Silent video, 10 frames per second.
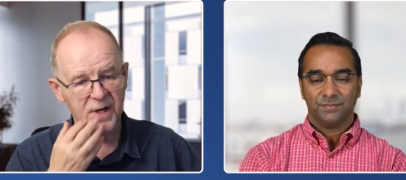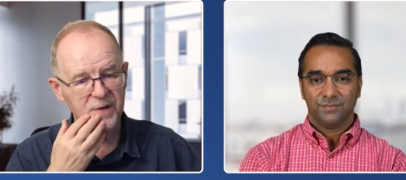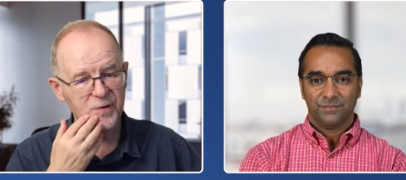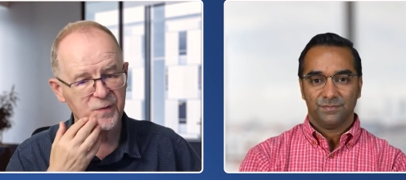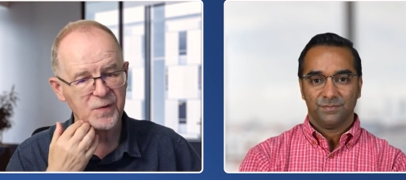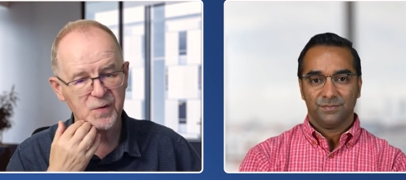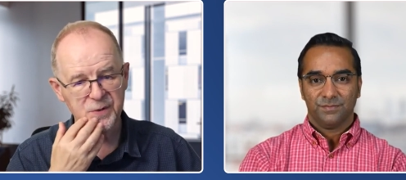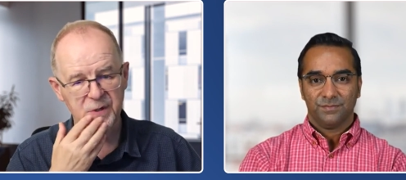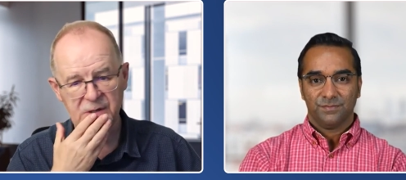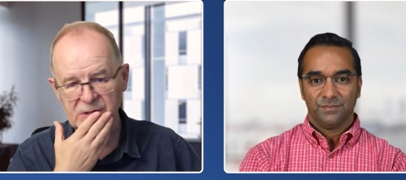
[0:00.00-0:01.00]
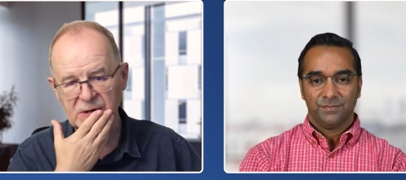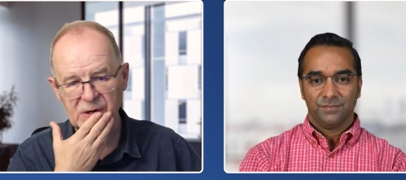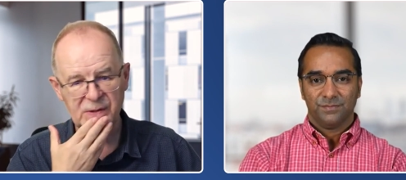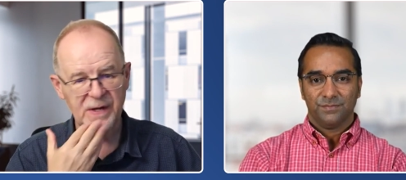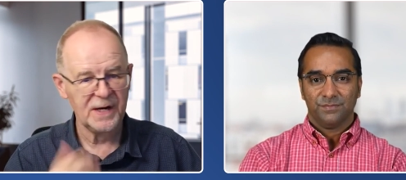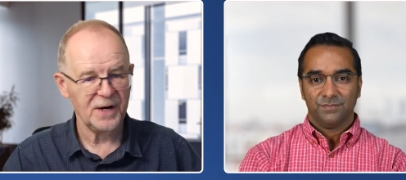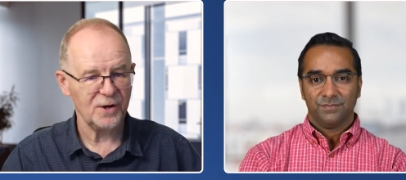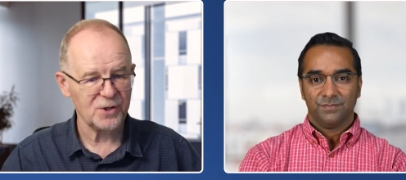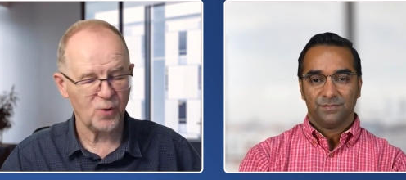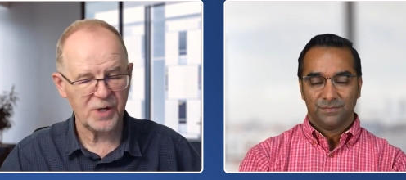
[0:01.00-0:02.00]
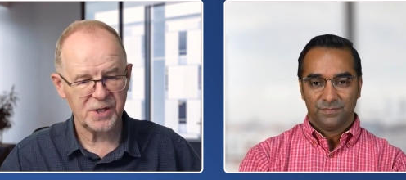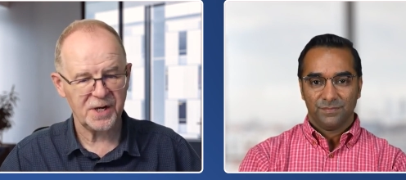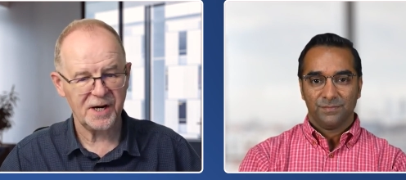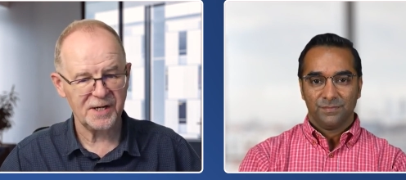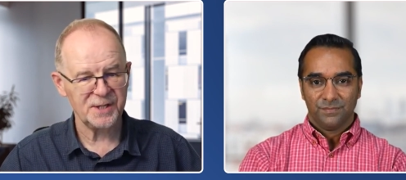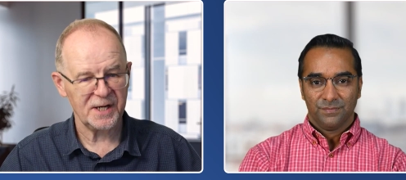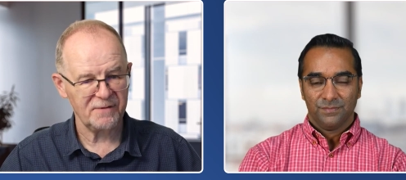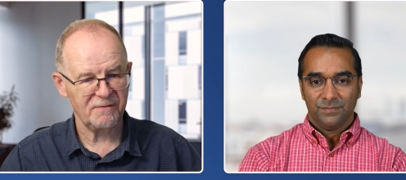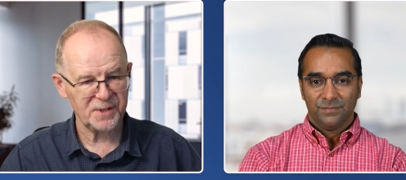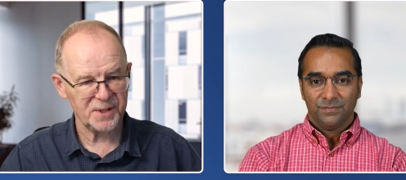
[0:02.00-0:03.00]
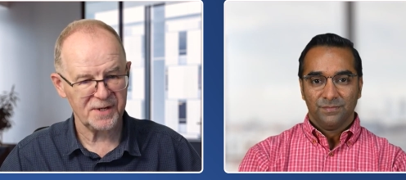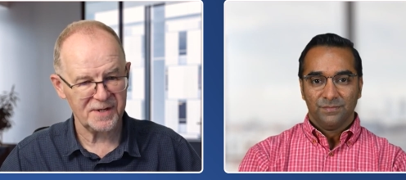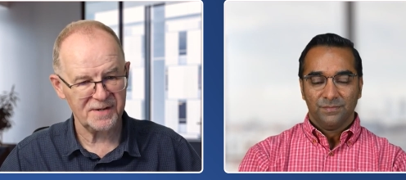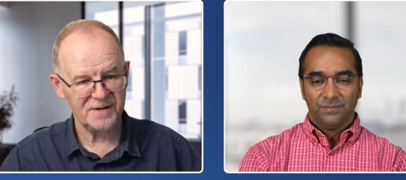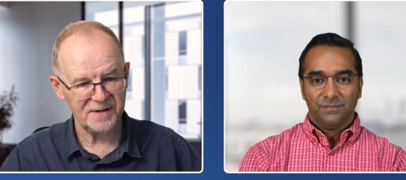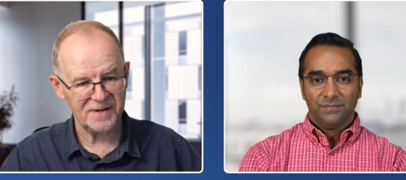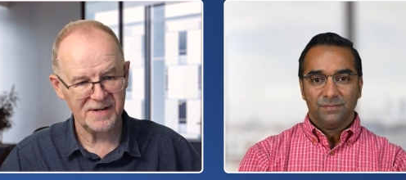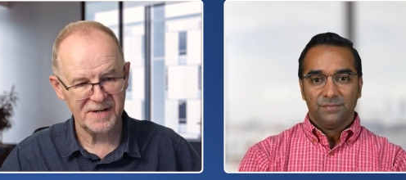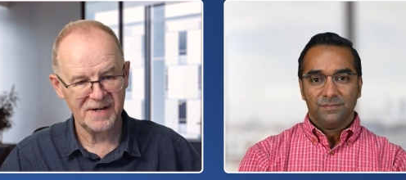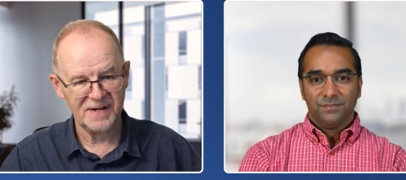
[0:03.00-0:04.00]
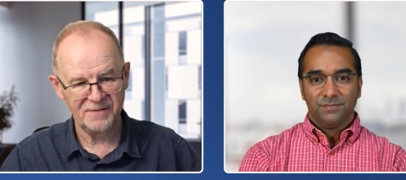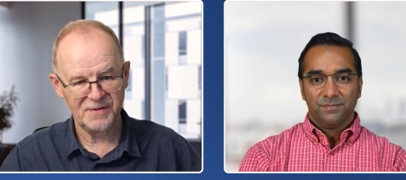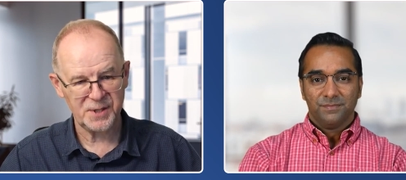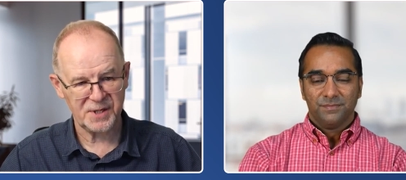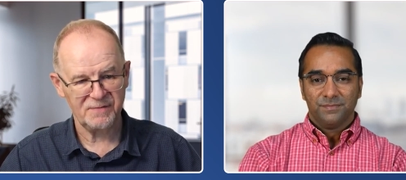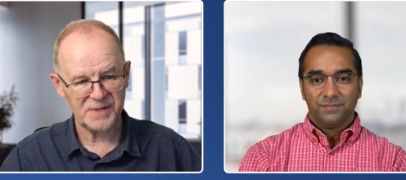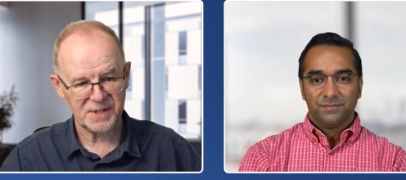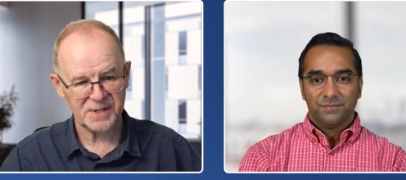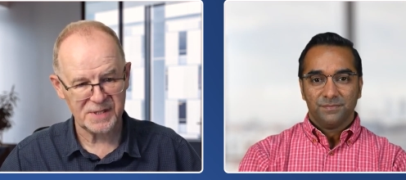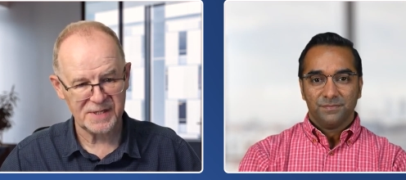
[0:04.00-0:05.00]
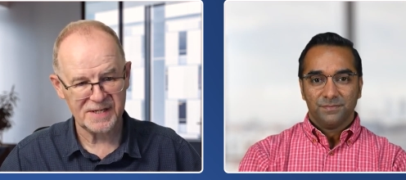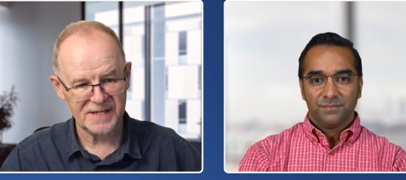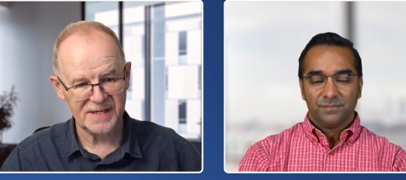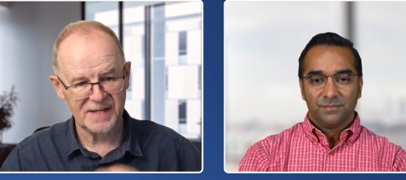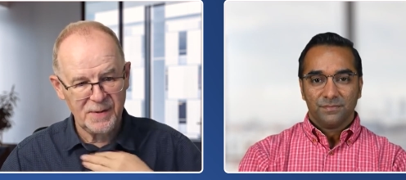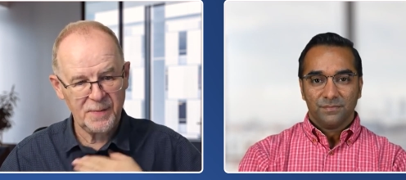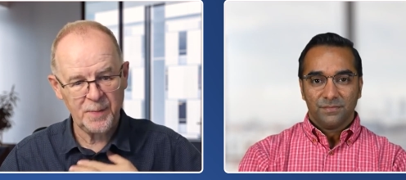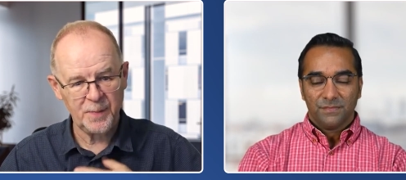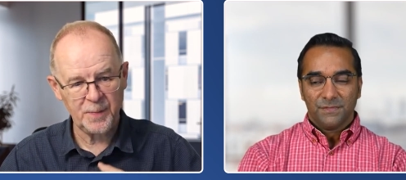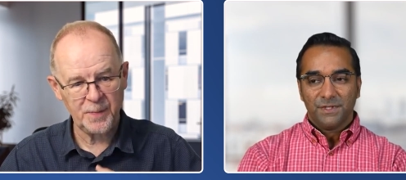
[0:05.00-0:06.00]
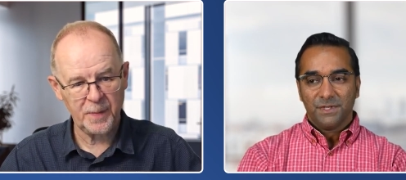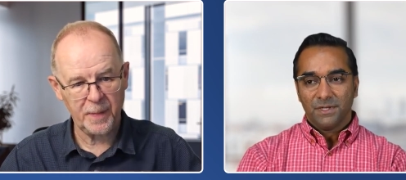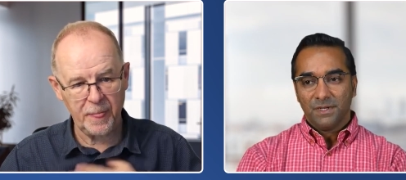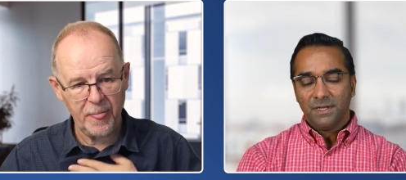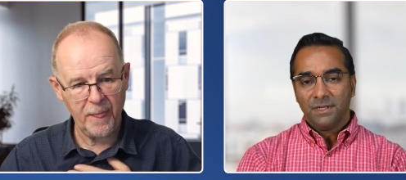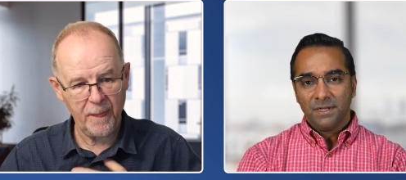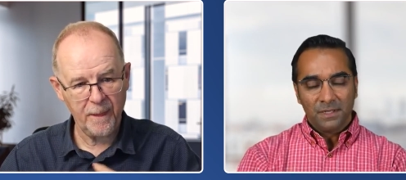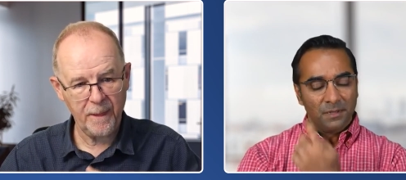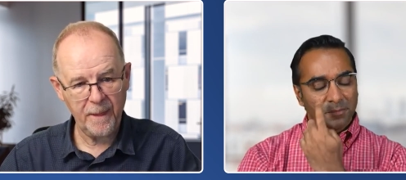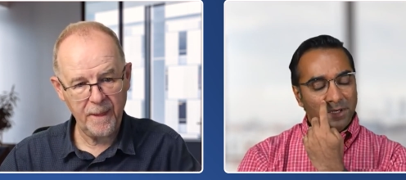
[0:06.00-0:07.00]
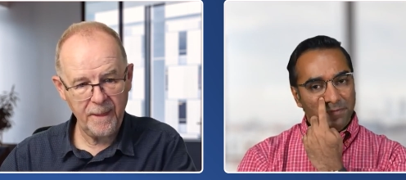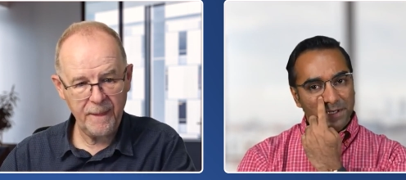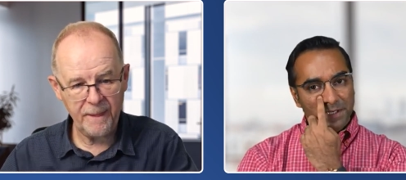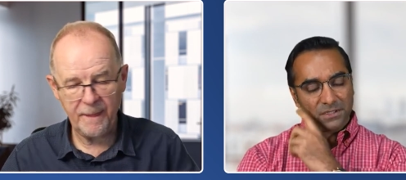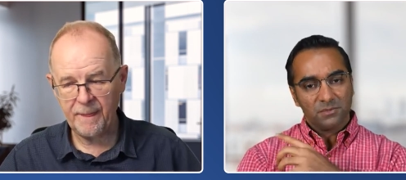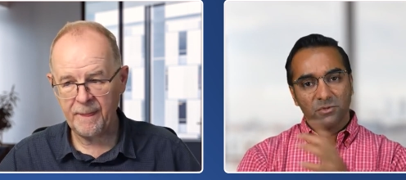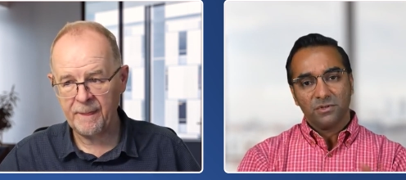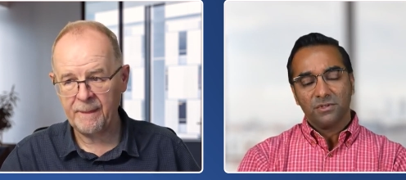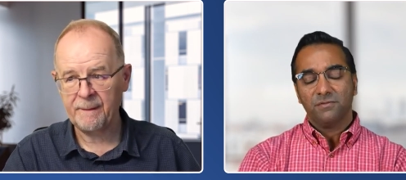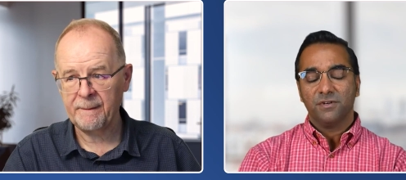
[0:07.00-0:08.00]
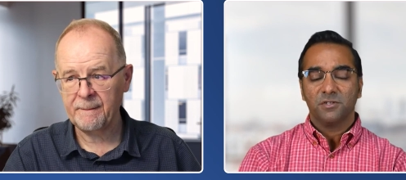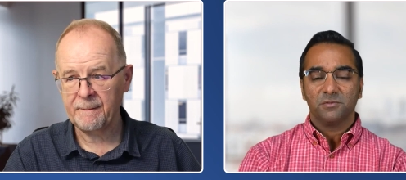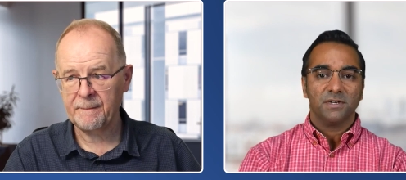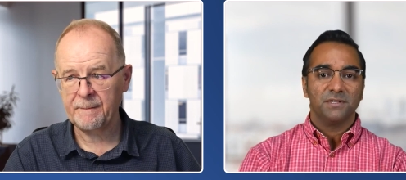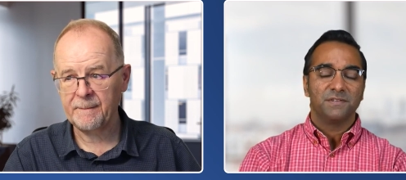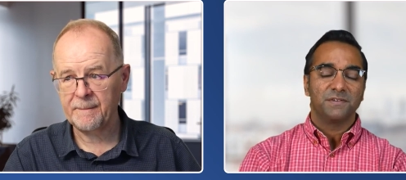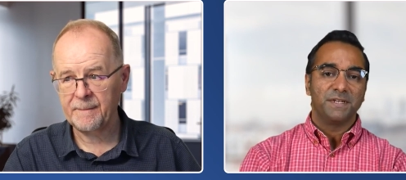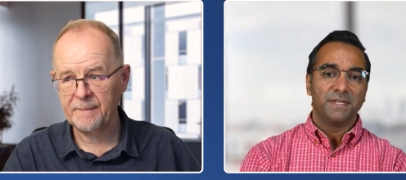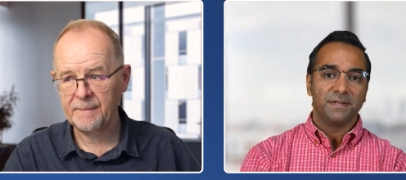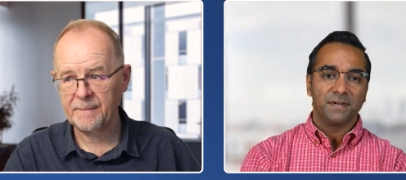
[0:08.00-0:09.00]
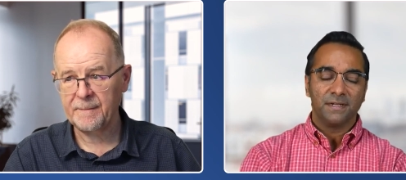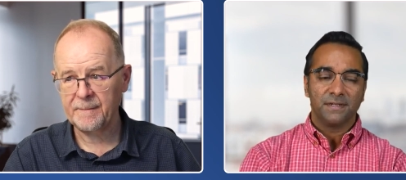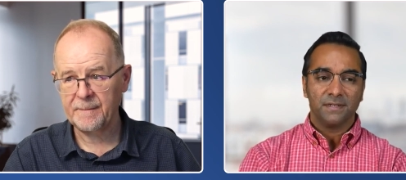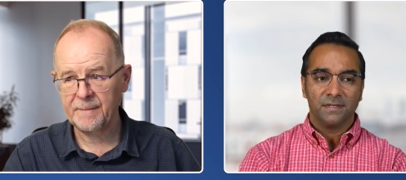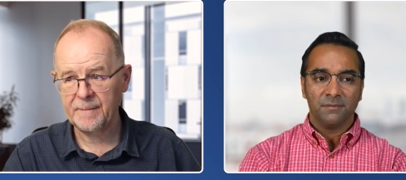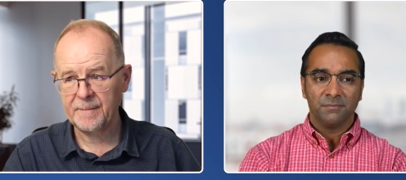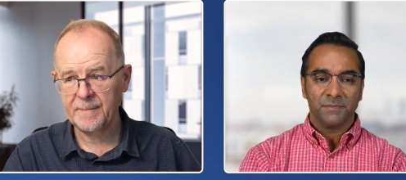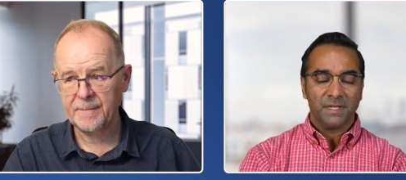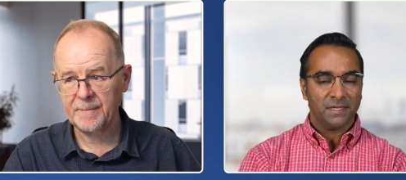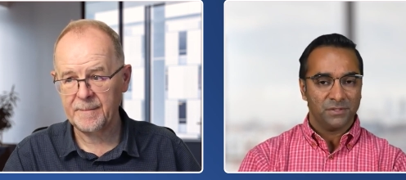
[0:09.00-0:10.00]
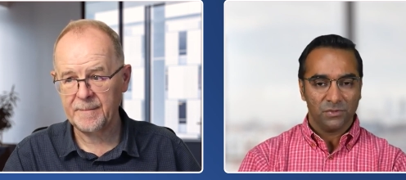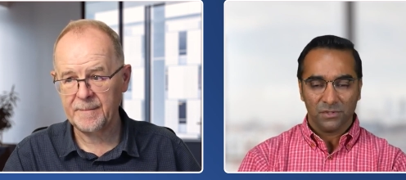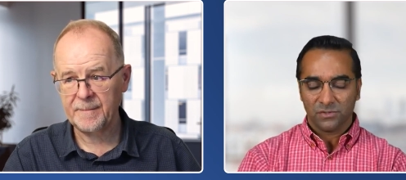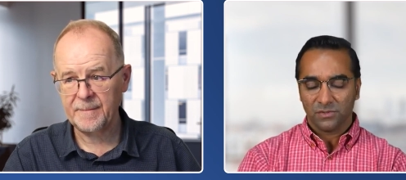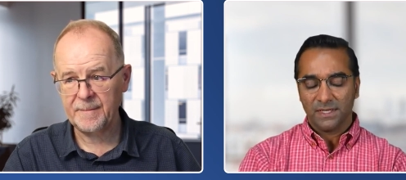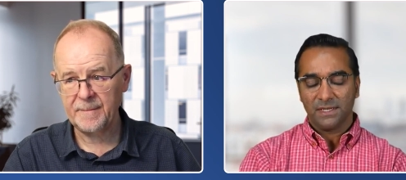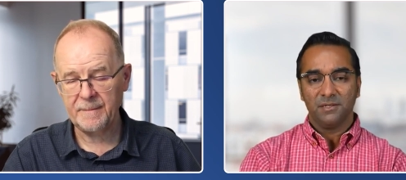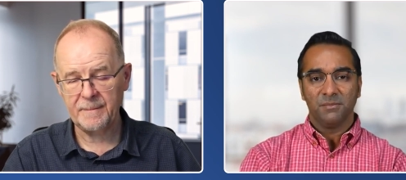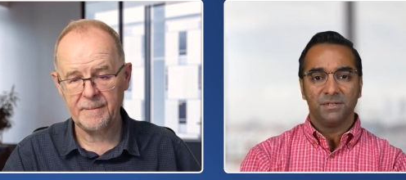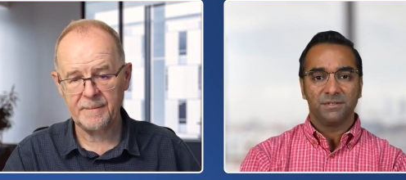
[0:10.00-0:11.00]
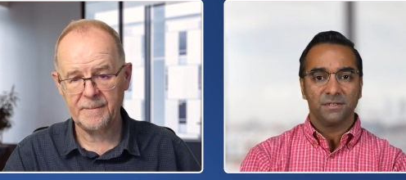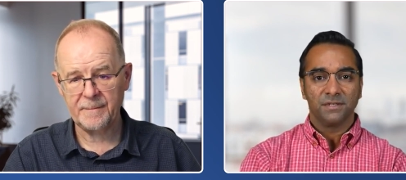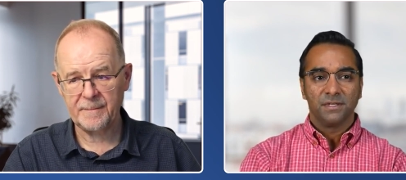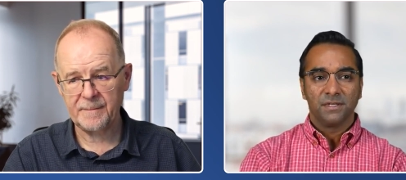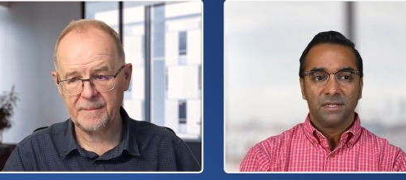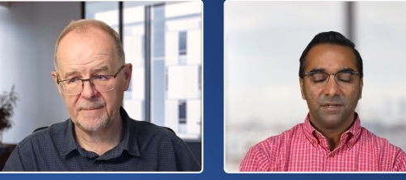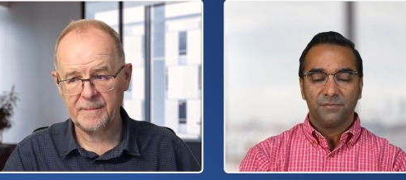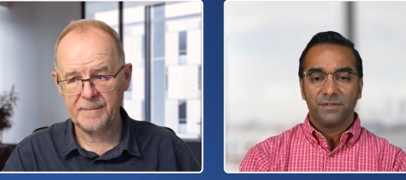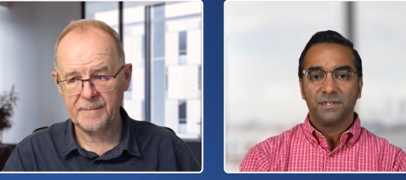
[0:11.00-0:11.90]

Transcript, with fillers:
Speaker 1: your views on, on, on questionnaires and physical, uh, physical visits?
Speaker 2: Yeah, I, I briefly touched upon in the first part in screening, right? Um, as you also rightly mentioned, if we